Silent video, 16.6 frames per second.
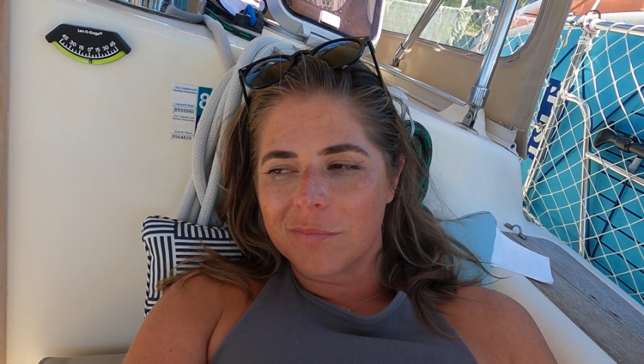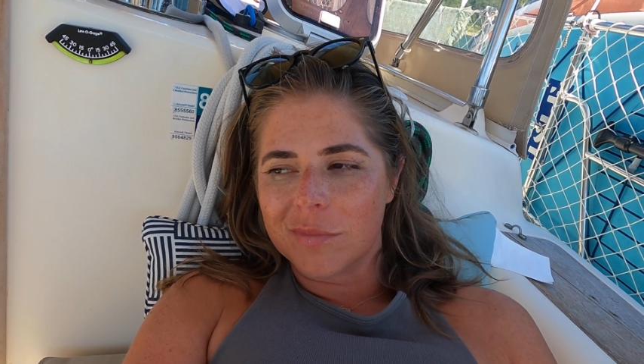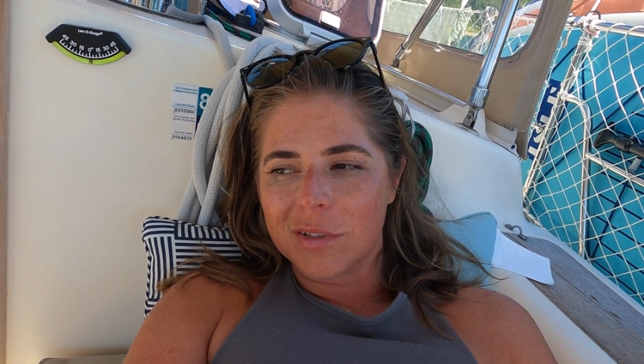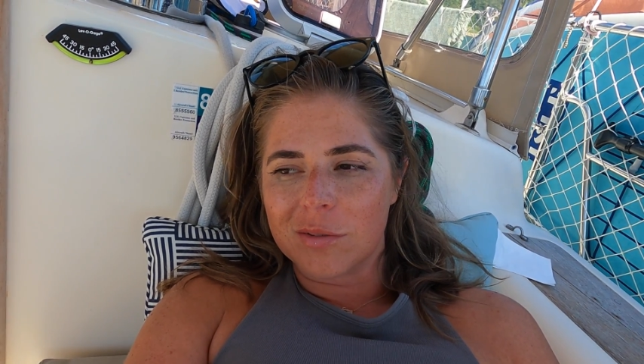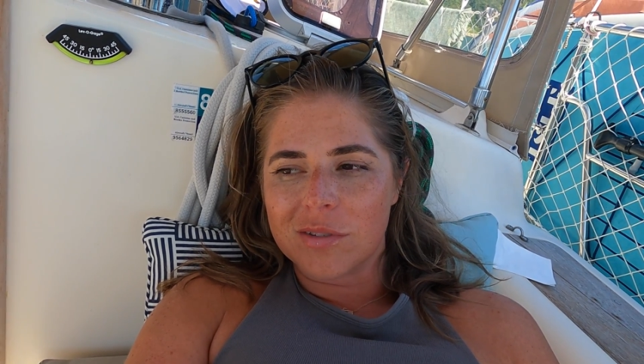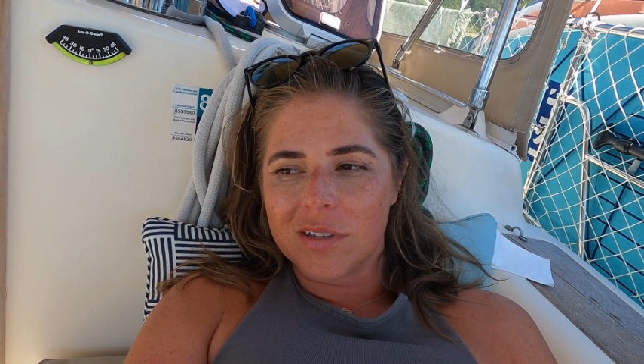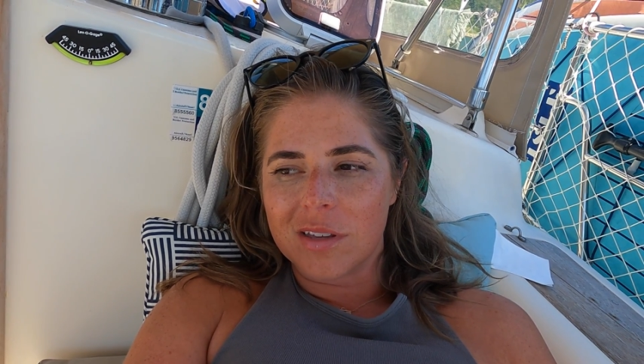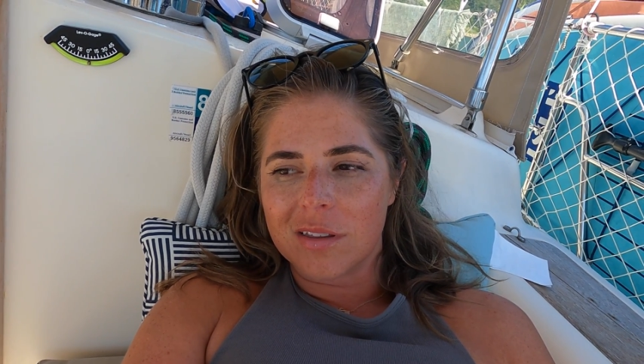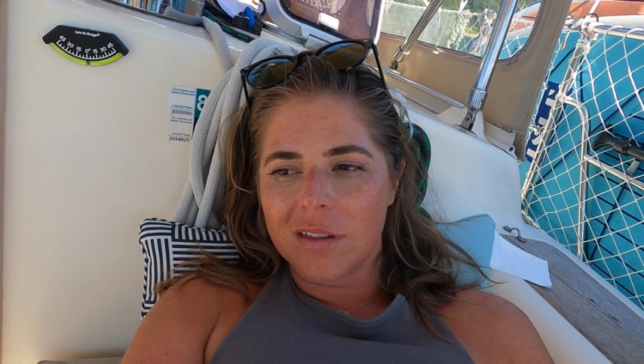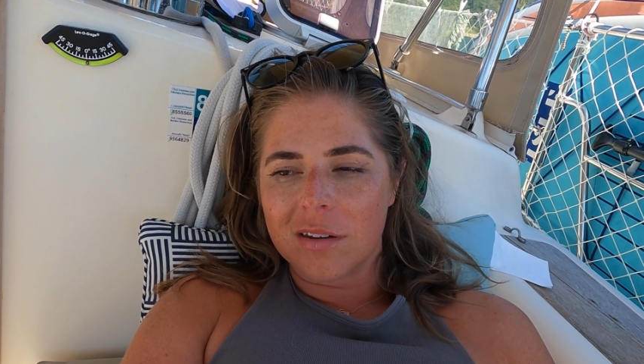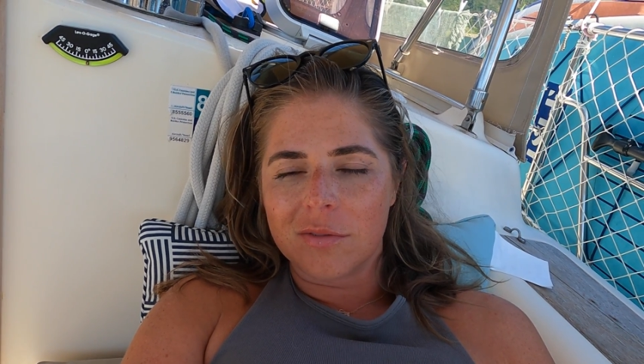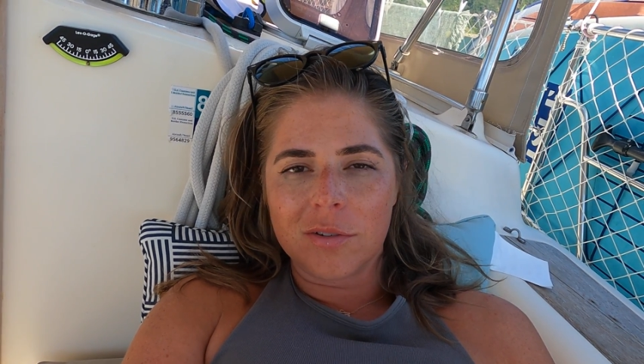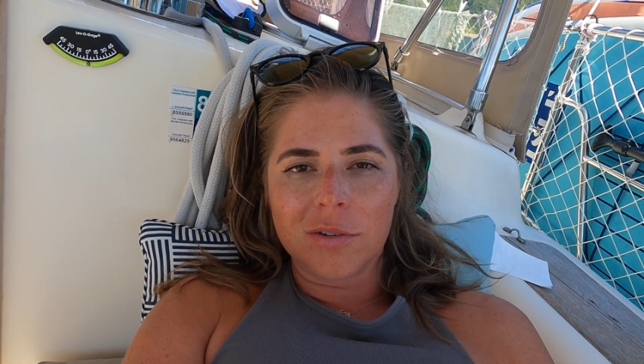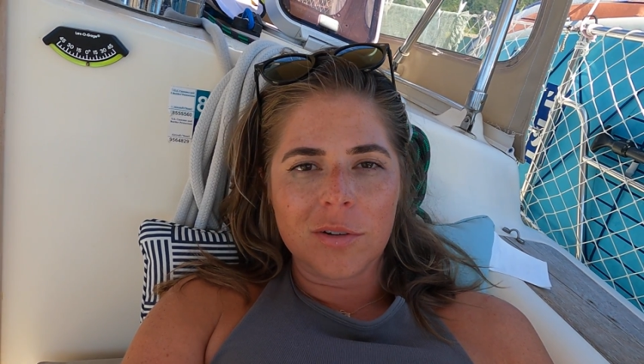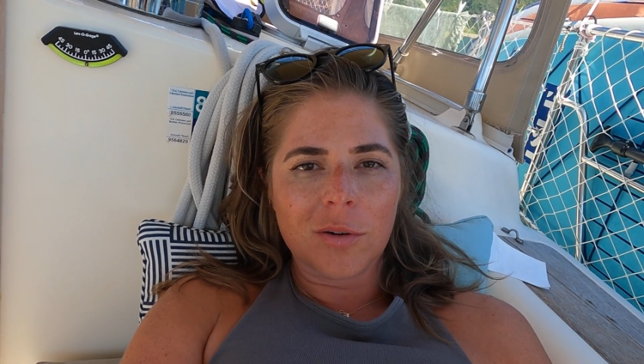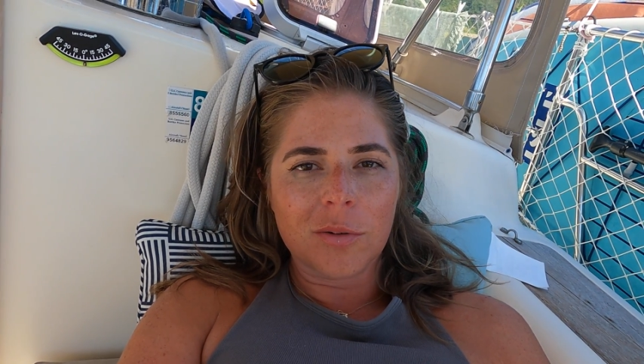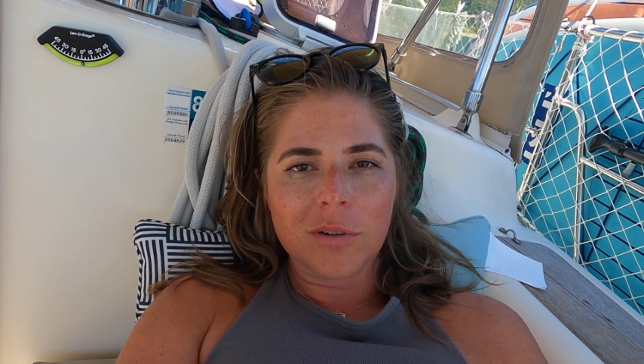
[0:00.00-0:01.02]
you say that if
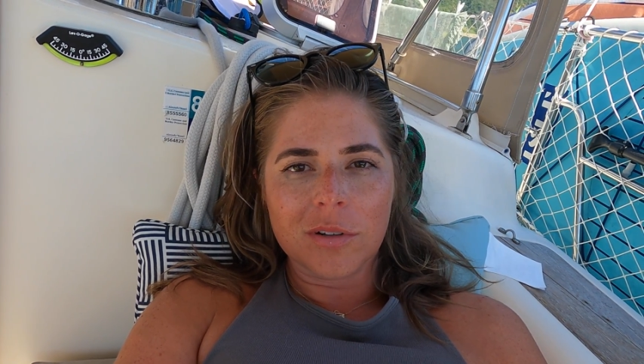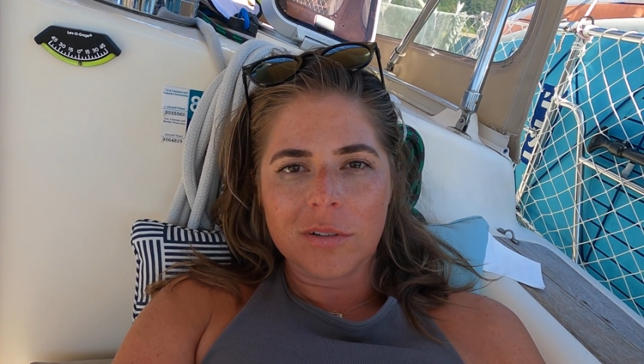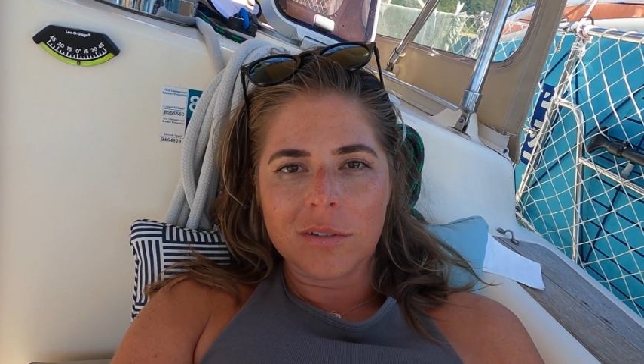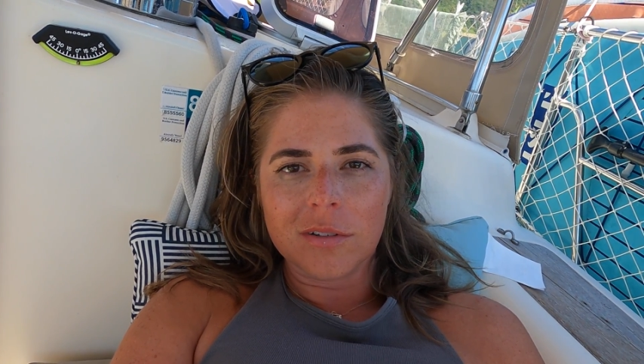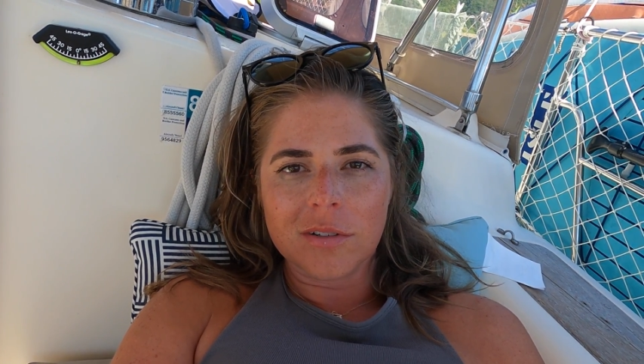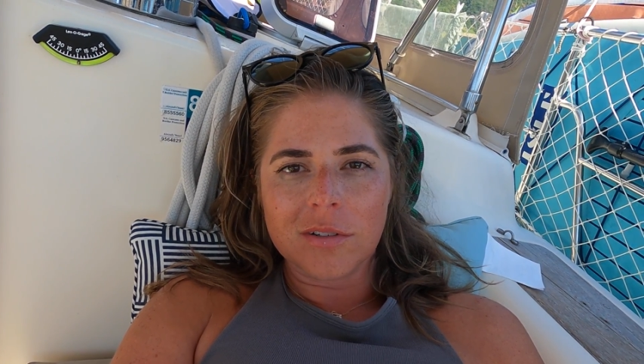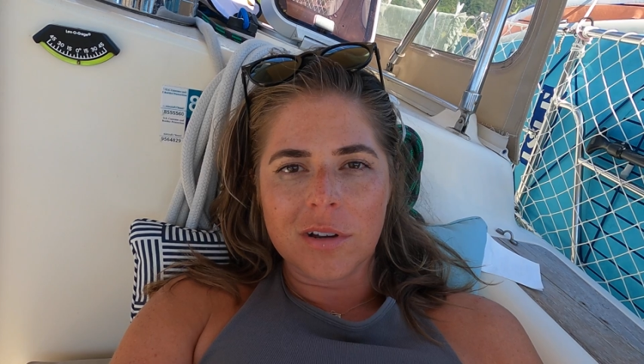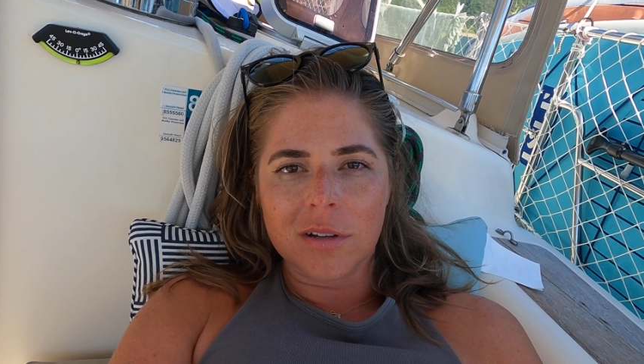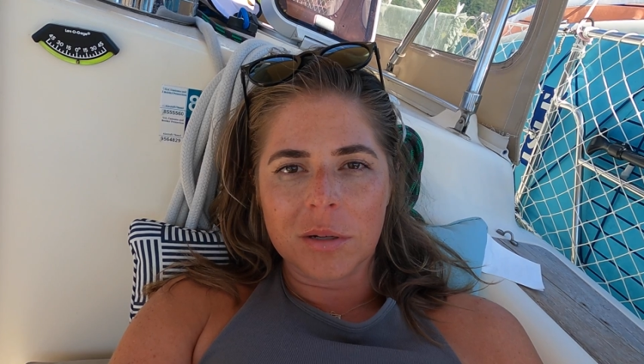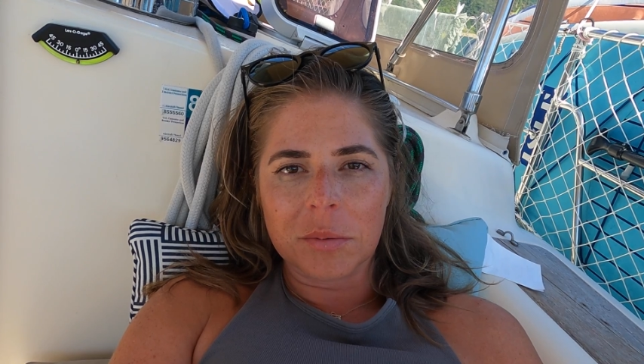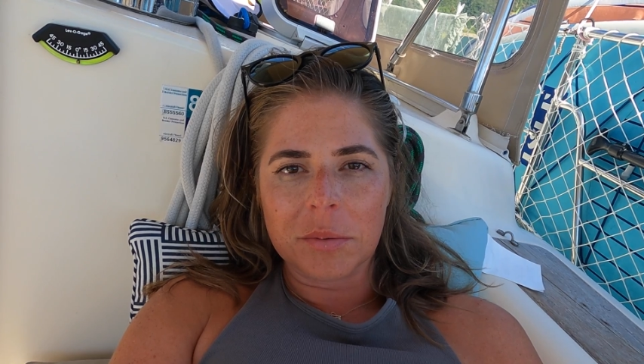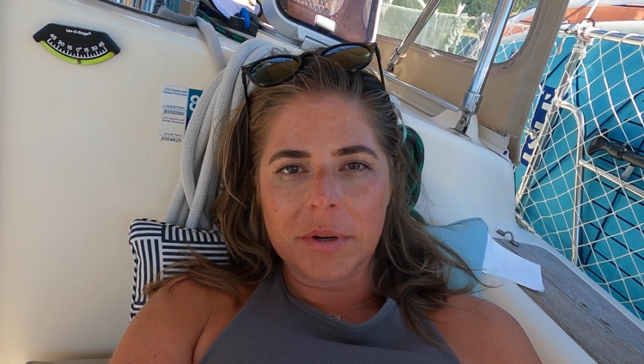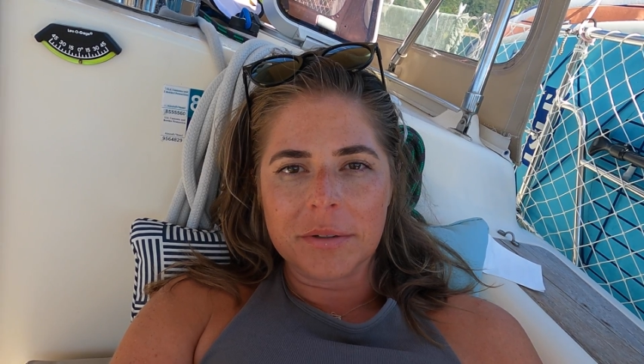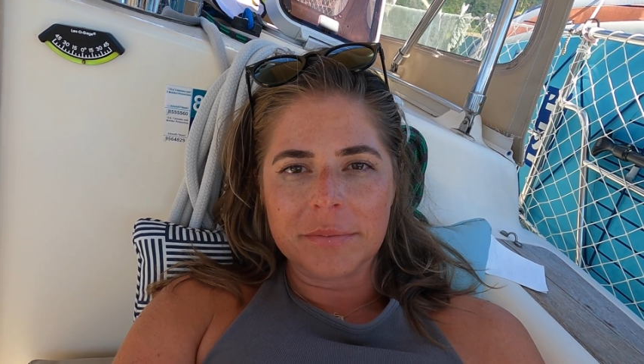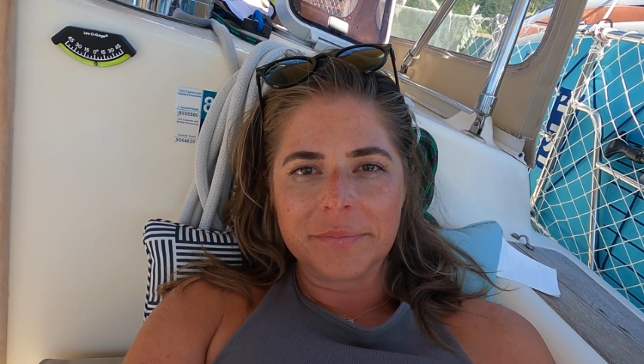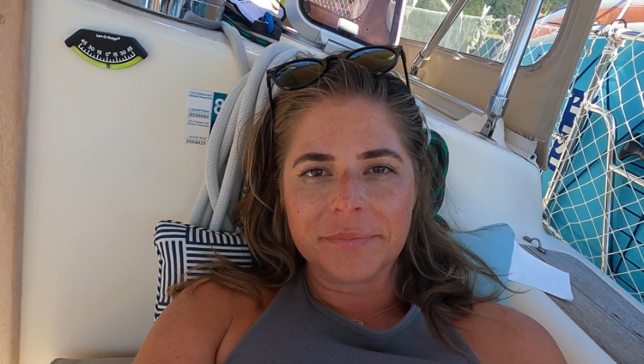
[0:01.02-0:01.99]
you know what you're talking about.